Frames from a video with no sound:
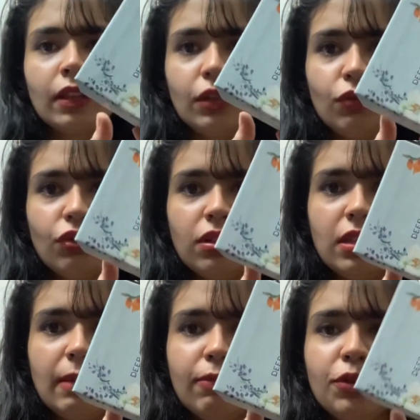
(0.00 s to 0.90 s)
You just
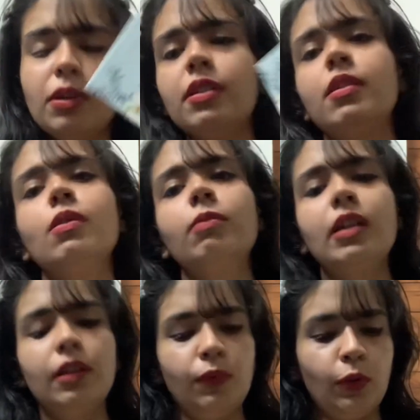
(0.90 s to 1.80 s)
seem to assume
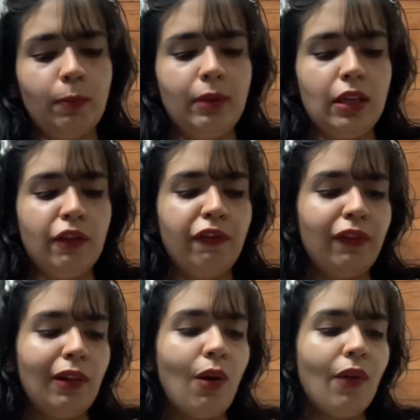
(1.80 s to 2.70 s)
that it would be
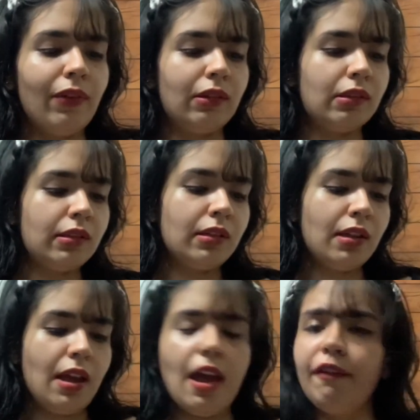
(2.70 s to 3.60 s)
florals
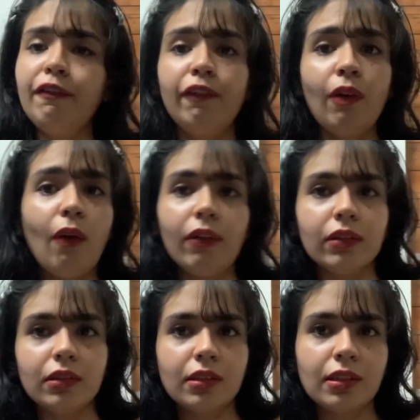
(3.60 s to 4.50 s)

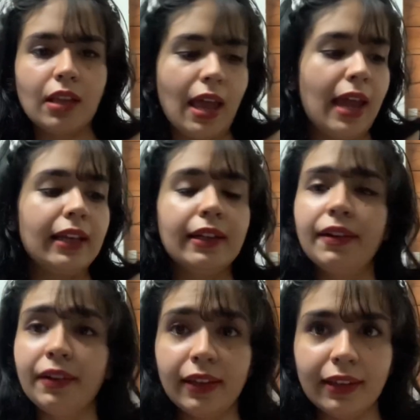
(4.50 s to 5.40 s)
and
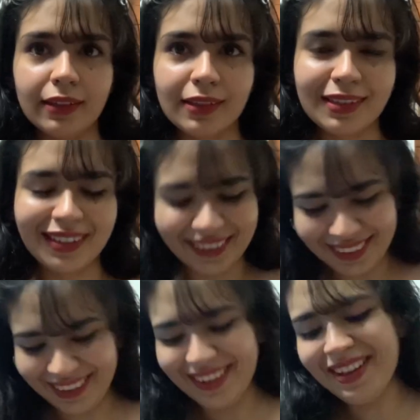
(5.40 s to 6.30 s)
greens.
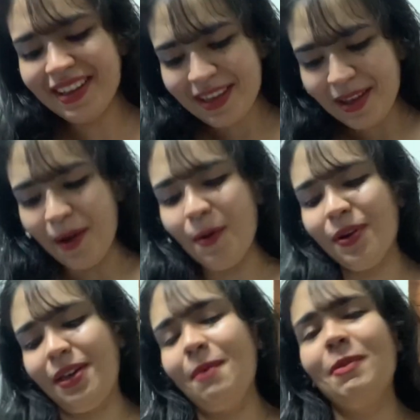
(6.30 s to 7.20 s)

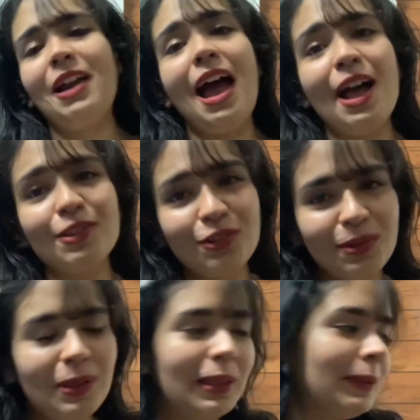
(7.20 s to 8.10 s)
Okay, but
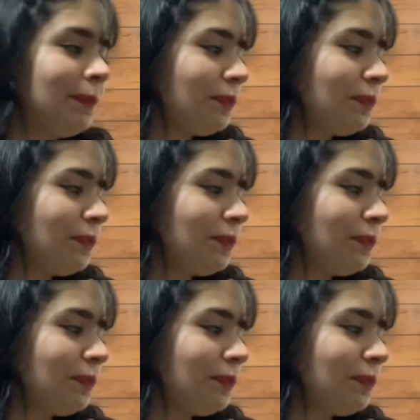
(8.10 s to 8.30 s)
actually